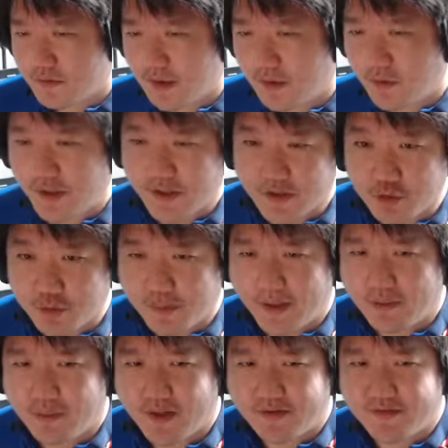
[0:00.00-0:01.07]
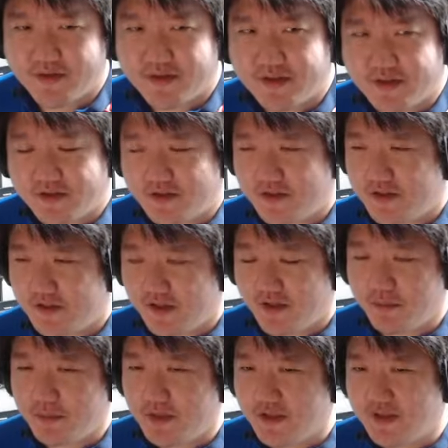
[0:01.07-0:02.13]
how I do my Wyvern 13. I
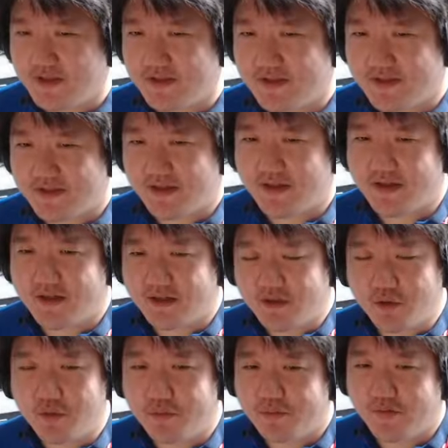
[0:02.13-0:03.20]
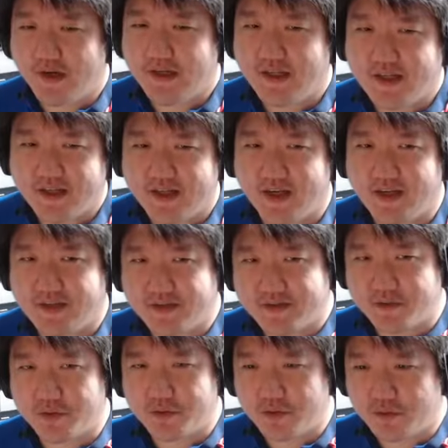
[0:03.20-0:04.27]
mean, this is a noob friendly guide,
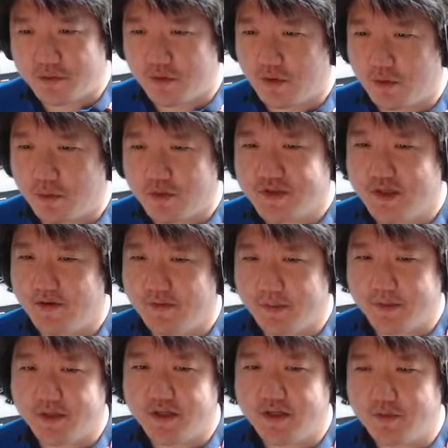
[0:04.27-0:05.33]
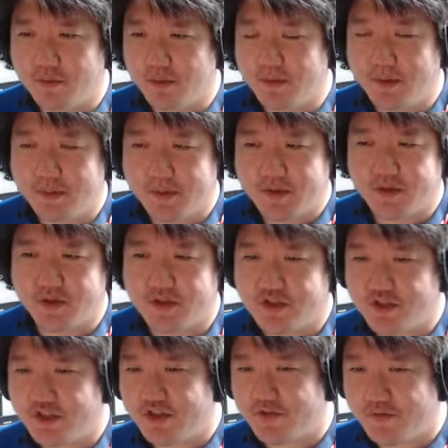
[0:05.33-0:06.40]
so almost everybody will be able to
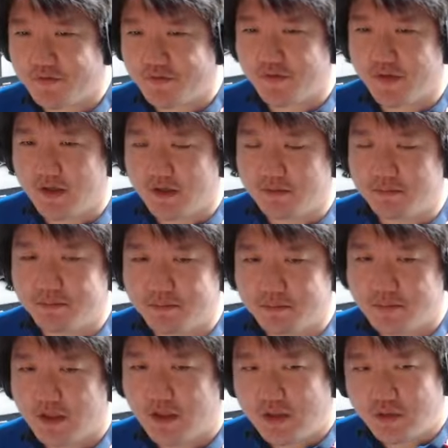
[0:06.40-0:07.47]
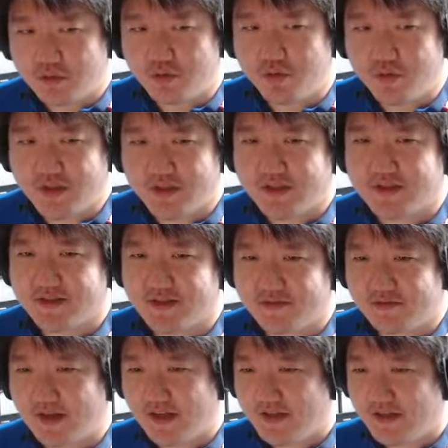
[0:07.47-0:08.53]
achieve doing this
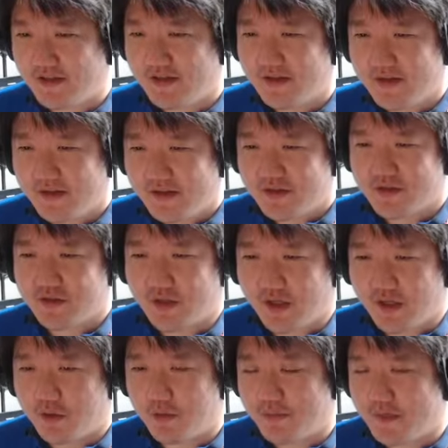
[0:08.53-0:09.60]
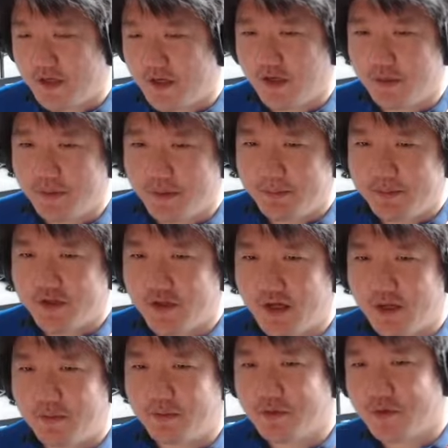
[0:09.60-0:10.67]
run. So I hope that I'll be able to
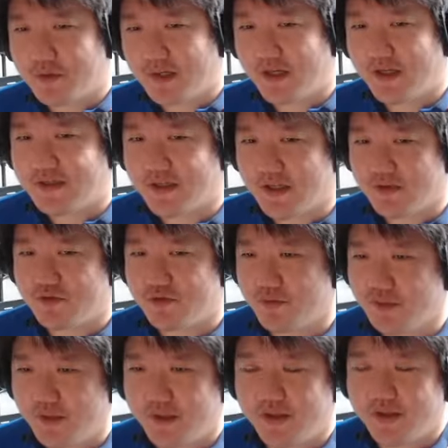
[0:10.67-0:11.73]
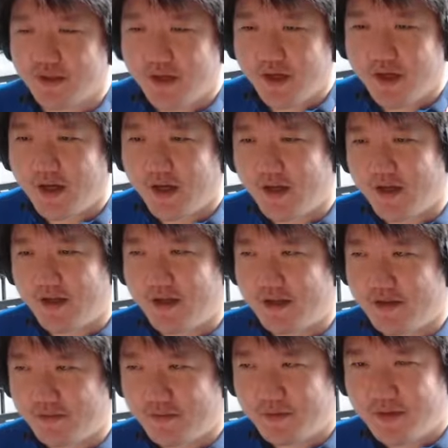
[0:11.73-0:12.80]
help you guys get through it and
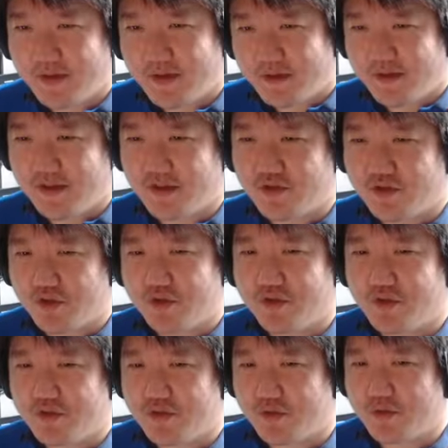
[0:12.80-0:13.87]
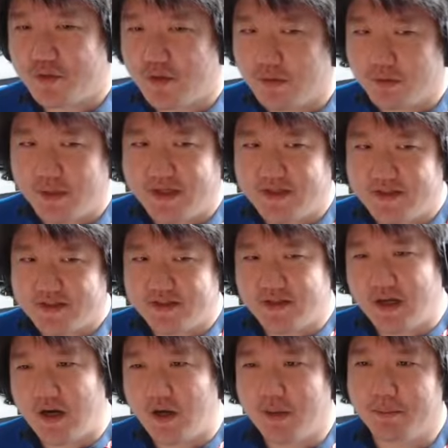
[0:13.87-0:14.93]
introduce you the ways
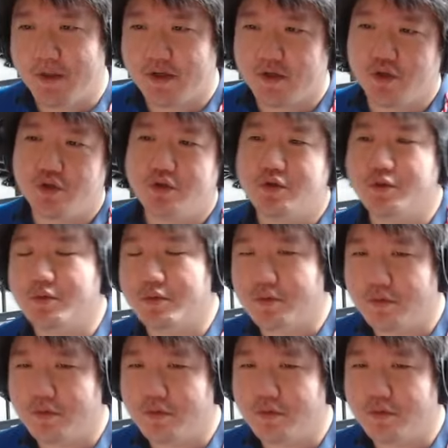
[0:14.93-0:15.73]
how I'm going to